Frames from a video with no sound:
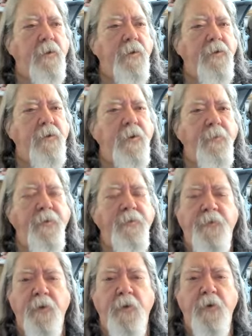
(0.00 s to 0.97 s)
is to be
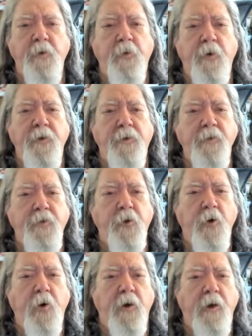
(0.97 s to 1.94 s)
filled with
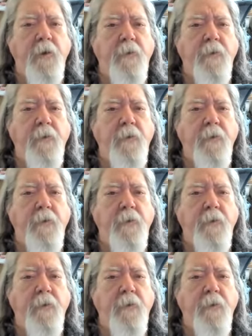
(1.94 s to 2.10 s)
joy,